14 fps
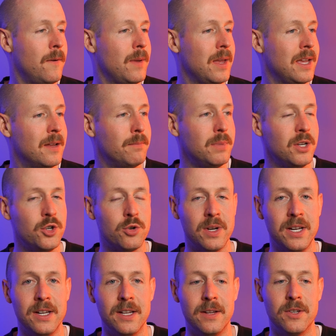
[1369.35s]
and be
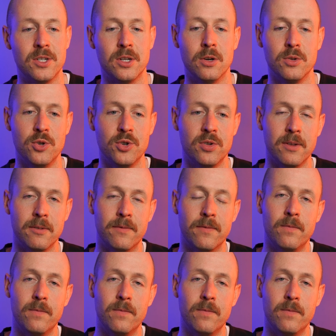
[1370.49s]
treated, so usually